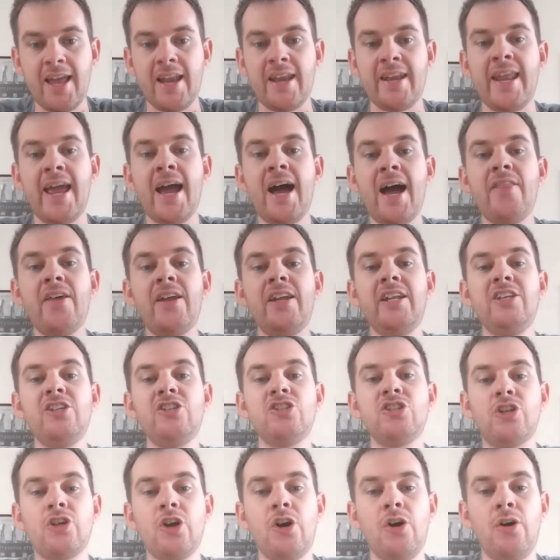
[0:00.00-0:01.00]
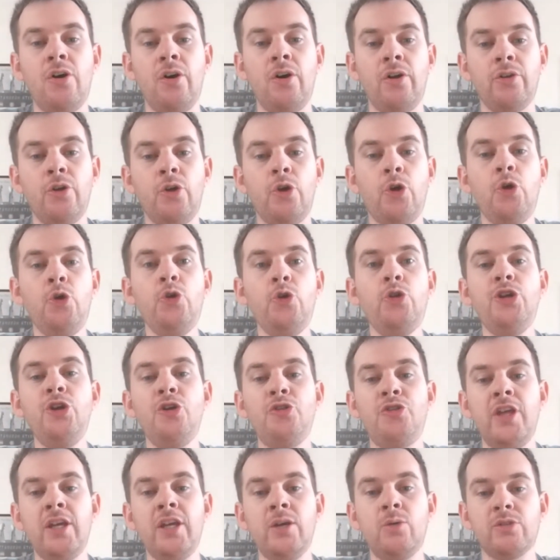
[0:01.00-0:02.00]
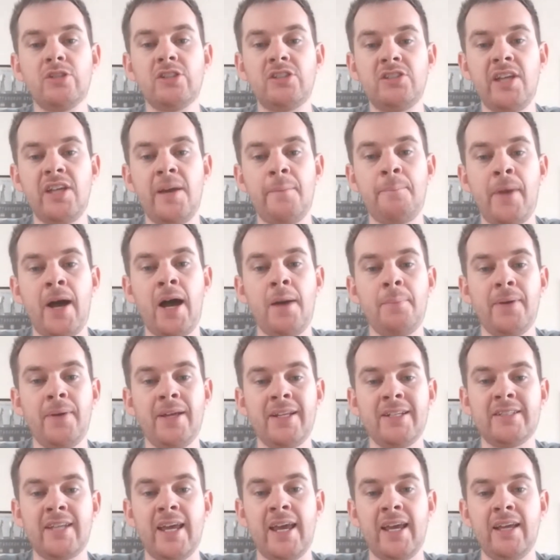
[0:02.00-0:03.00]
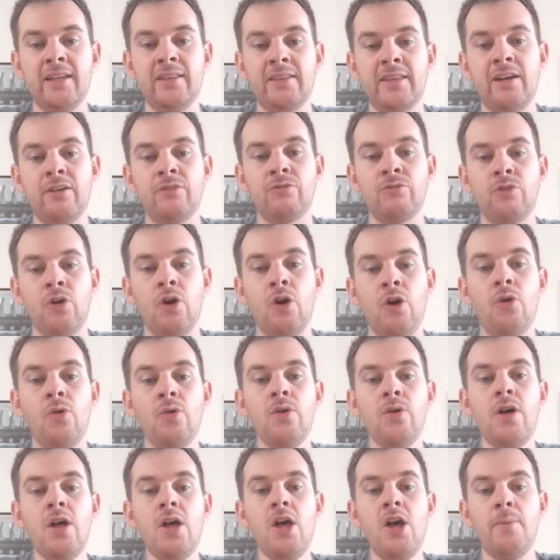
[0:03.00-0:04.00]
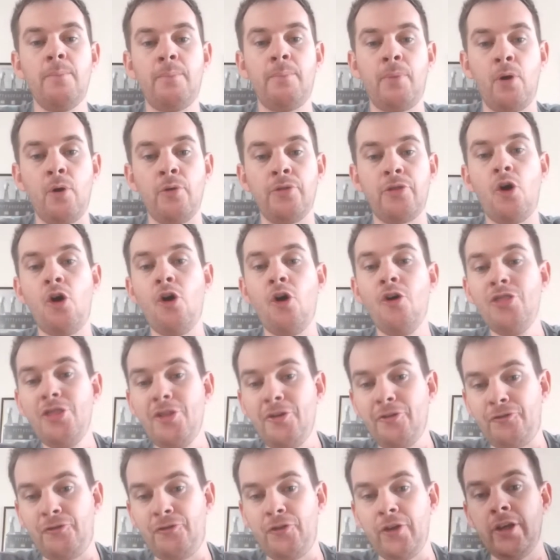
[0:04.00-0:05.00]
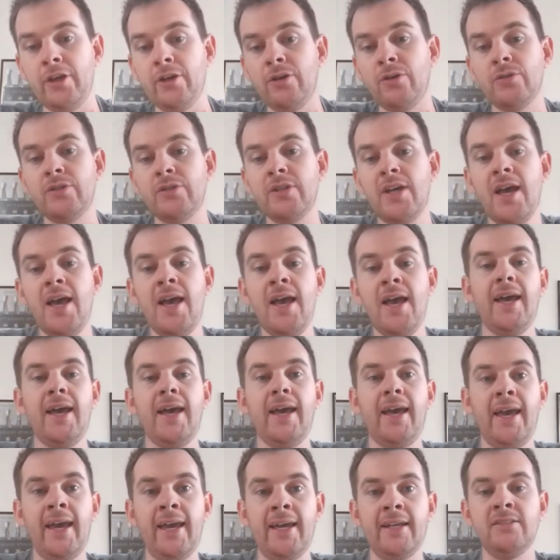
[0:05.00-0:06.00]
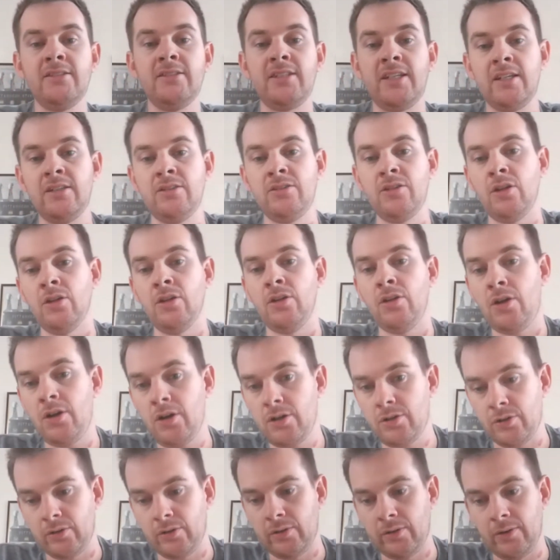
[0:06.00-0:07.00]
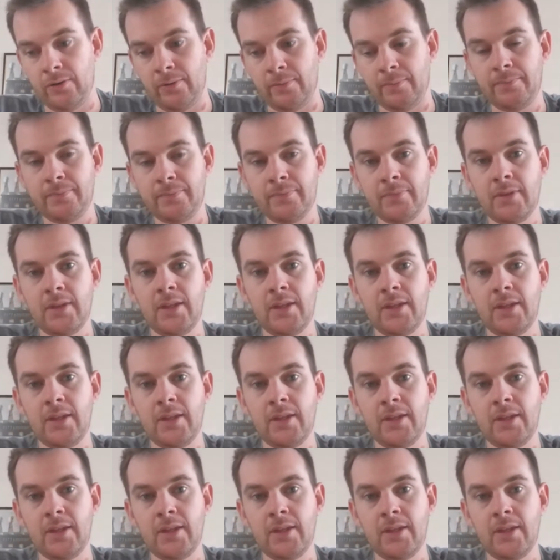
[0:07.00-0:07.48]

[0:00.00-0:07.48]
Now that he's gone, who do you think will step up and take that role both on the field and in the locker room?